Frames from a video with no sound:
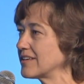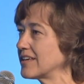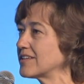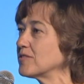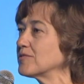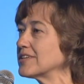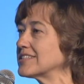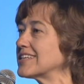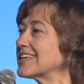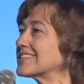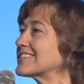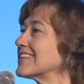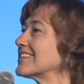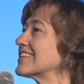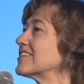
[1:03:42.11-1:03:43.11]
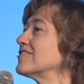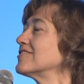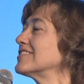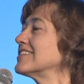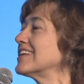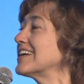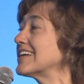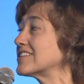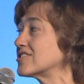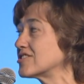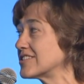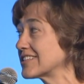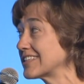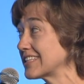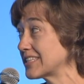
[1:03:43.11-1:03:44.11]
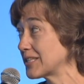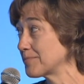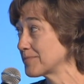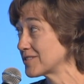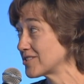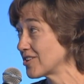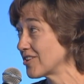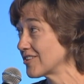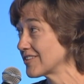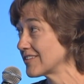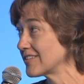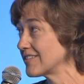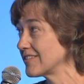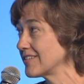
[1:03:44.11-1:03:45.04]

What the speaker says: it only takes a little nudge to get them started.